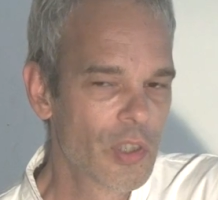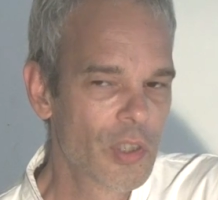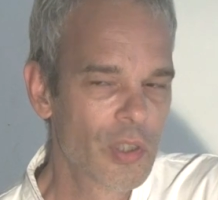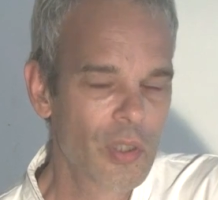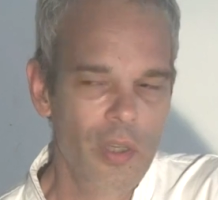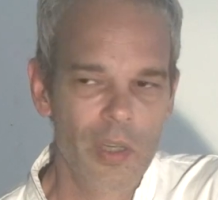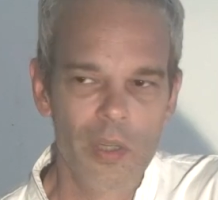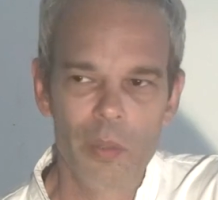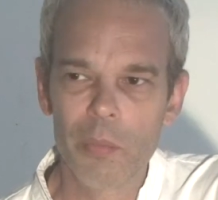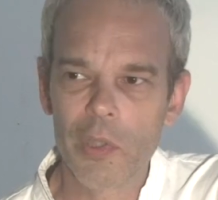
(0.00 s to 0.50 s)

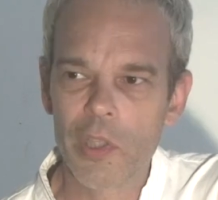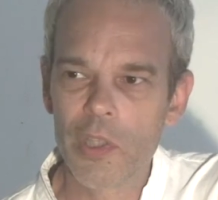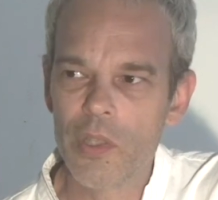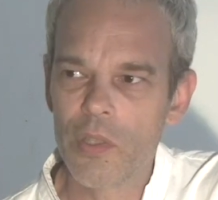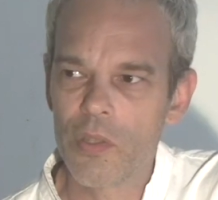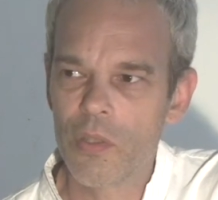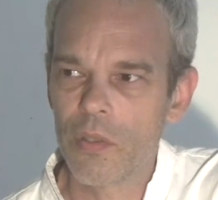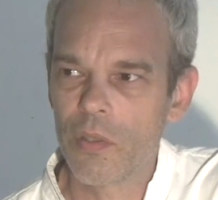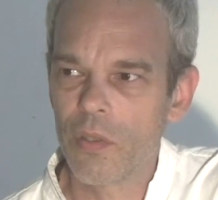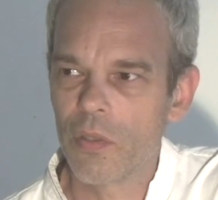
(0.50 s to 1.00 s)
Karma
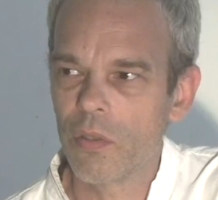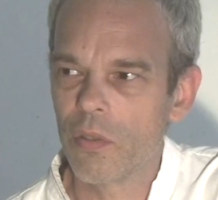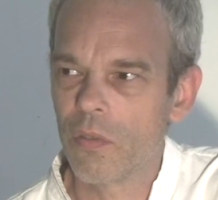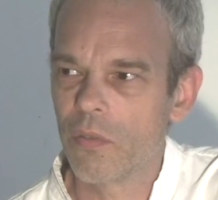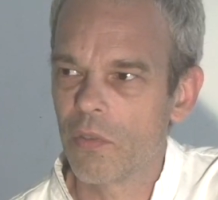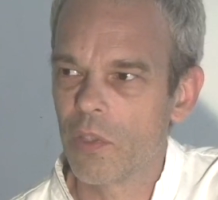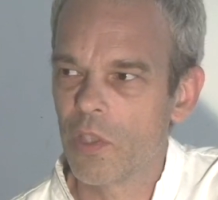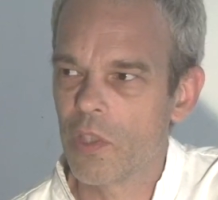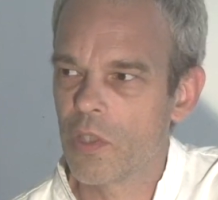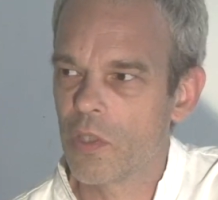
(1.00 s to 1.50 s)
is a
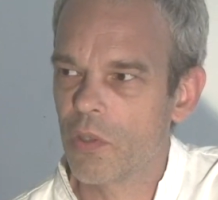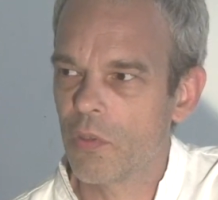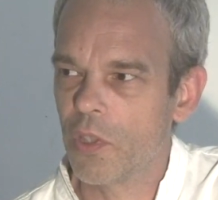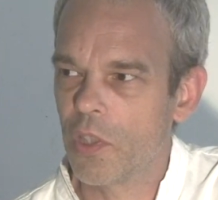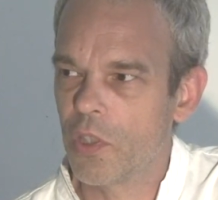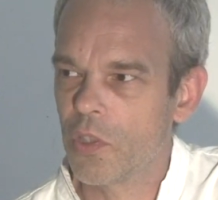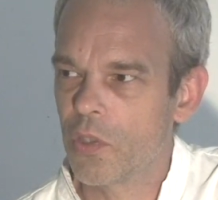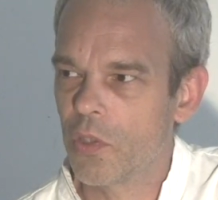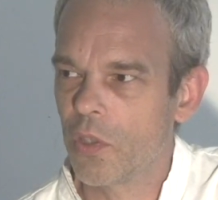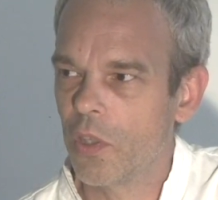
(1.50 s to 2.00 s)
very
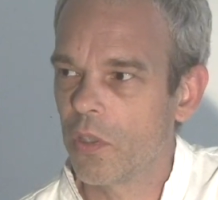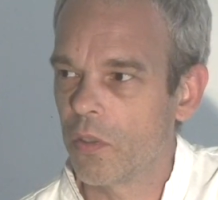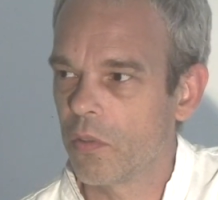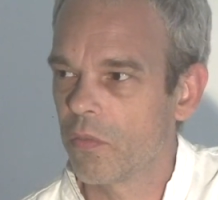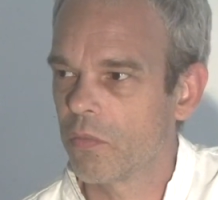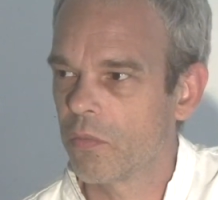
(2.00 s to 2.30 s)
strange thing.